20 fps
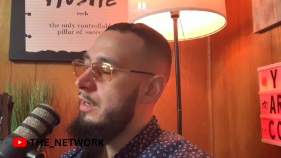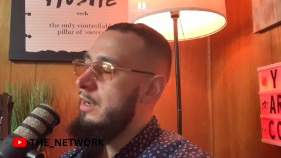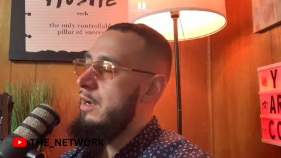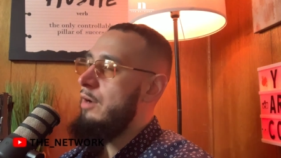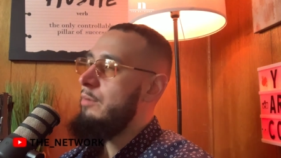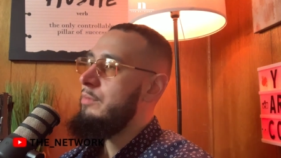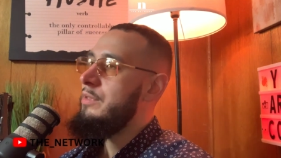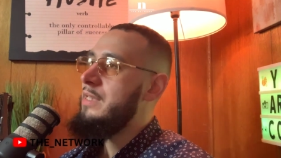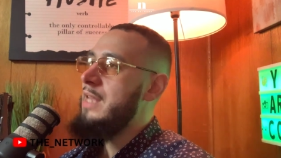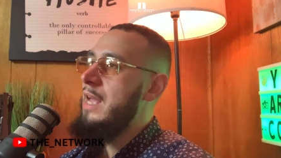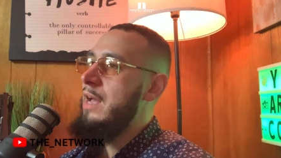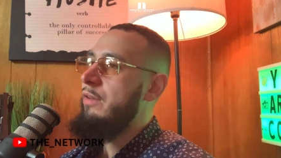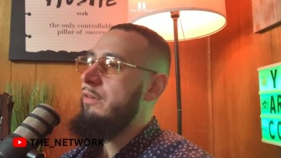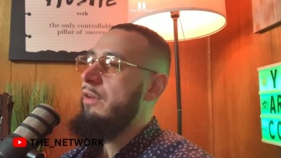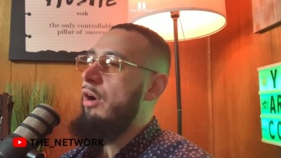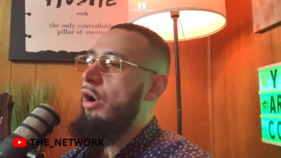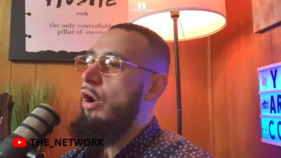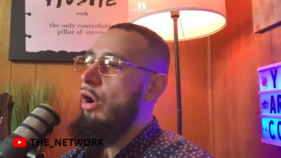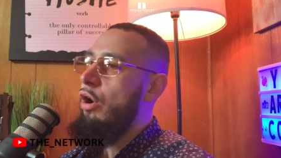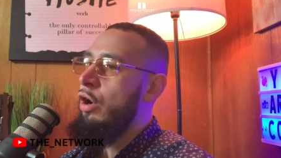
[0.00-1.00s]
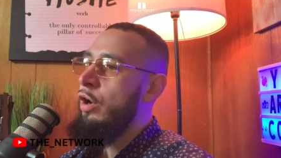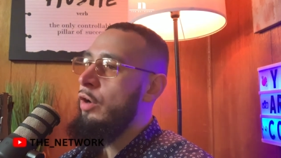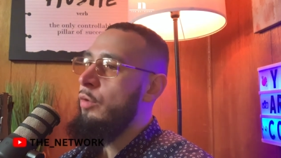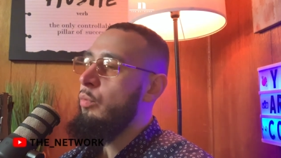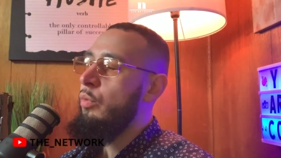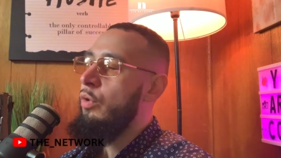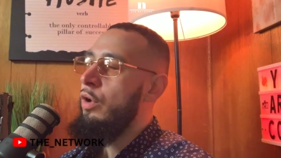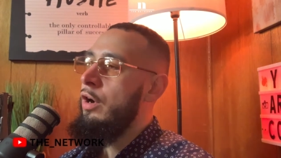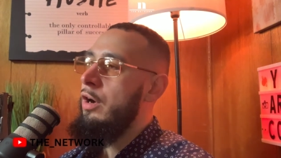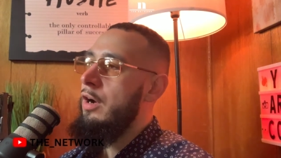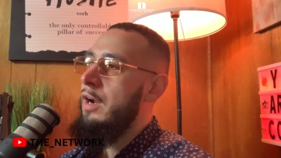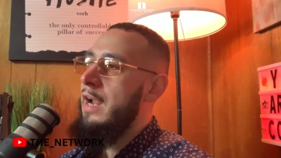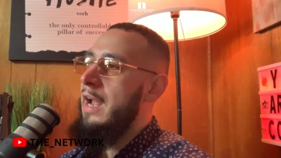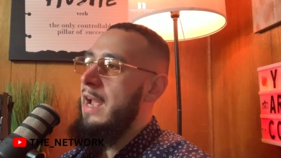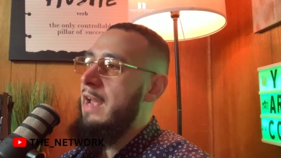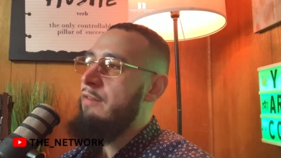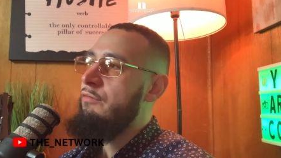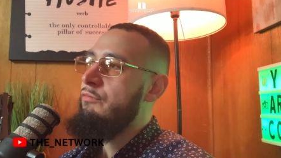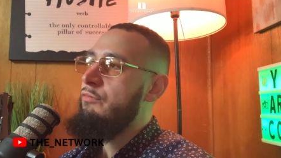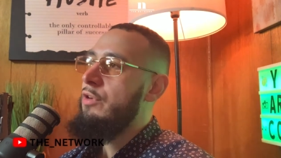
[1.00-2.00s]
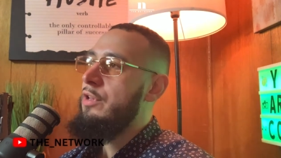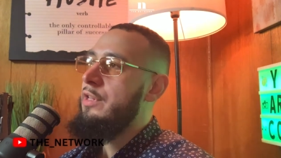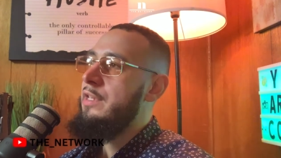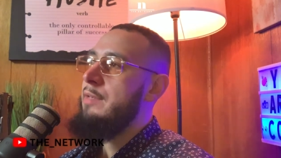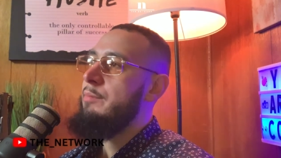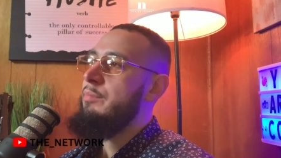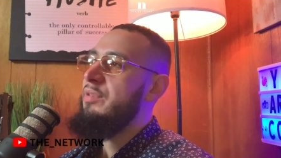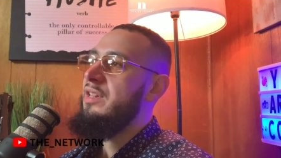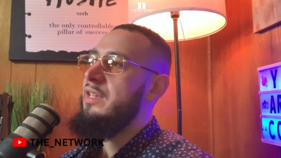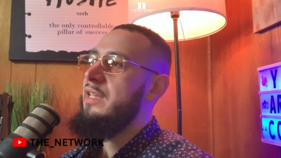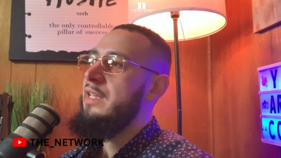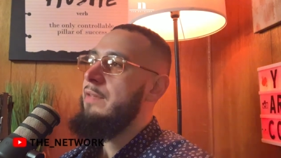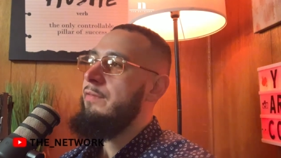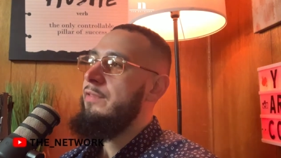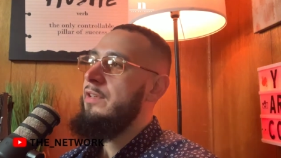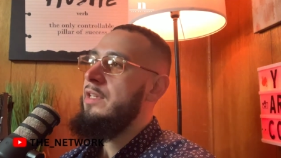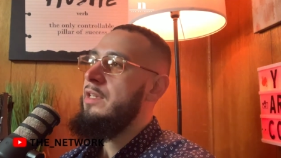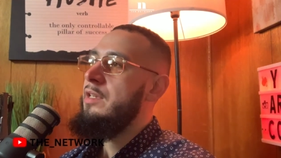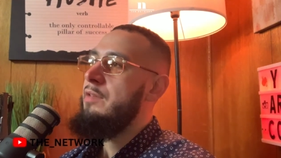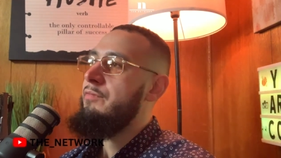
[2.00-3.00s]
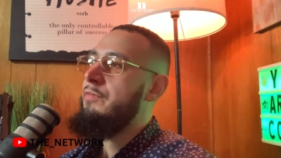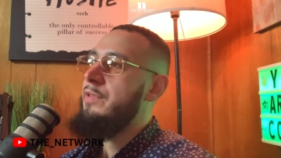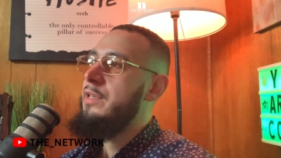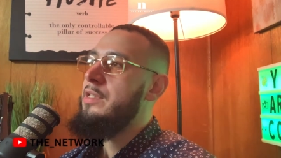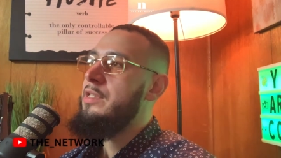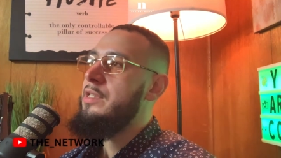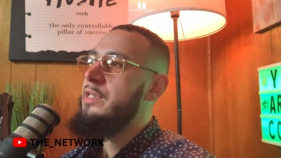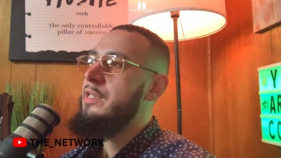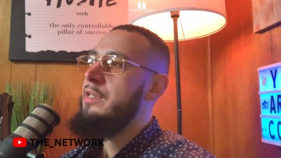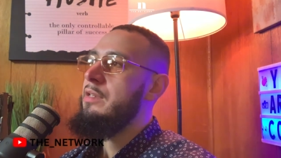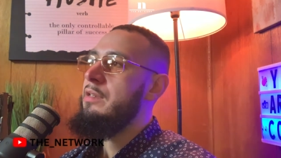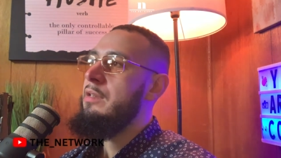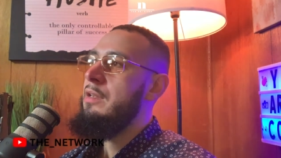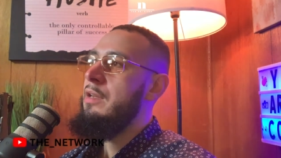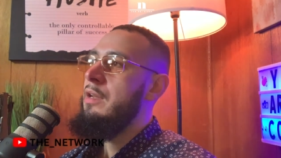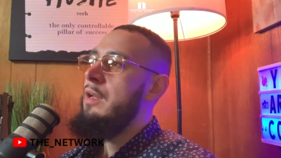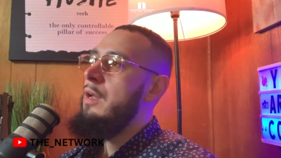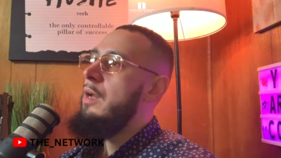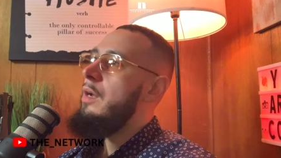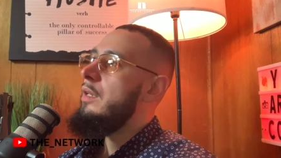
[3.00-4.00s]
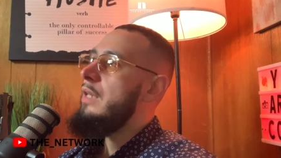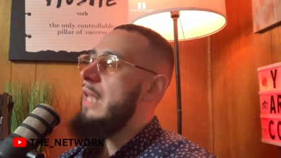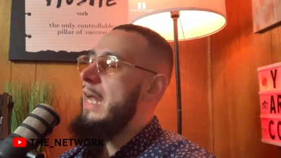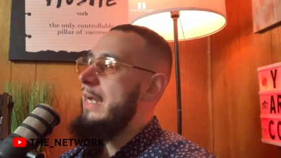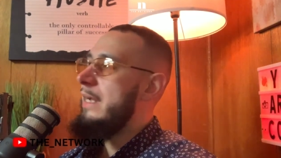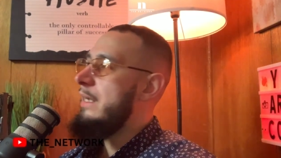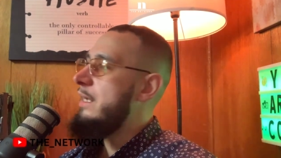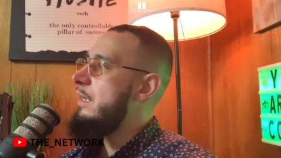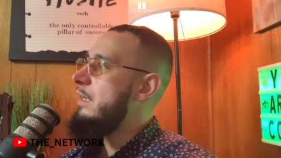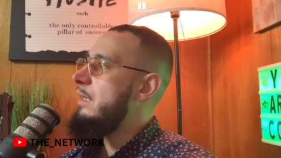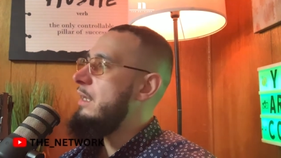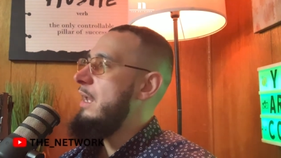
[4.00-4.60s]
Comes down to hard work and really believing in the vision, like.